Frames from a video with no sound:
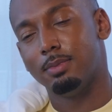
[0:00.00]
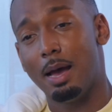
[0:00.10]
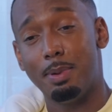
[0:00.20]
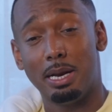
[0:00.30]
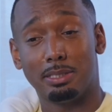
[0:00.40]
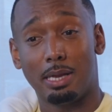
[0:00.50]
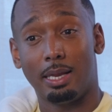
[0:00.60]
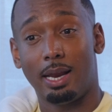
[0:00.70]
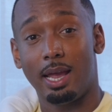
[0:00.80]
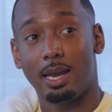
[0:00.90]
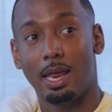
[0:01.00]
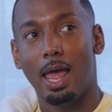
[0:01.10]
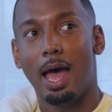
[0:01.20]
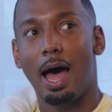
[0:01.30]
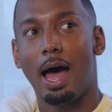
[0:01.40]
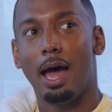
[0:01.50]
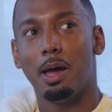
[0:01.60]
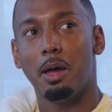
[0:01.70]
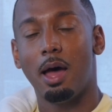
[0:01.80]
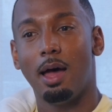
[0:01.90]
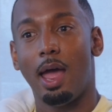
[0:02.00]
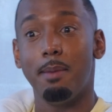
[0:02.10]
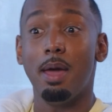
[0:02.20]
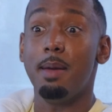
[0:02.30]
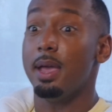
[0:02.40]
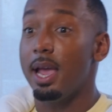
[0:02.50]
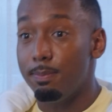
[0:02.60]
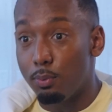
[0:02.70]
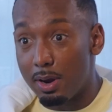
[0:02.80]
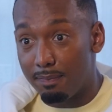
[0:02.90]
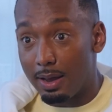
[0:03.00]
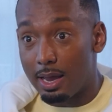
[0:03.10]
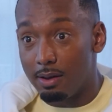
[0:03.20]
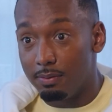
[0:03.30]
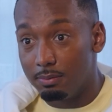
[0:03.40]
I'm at a solid 8. Maybe 8.5.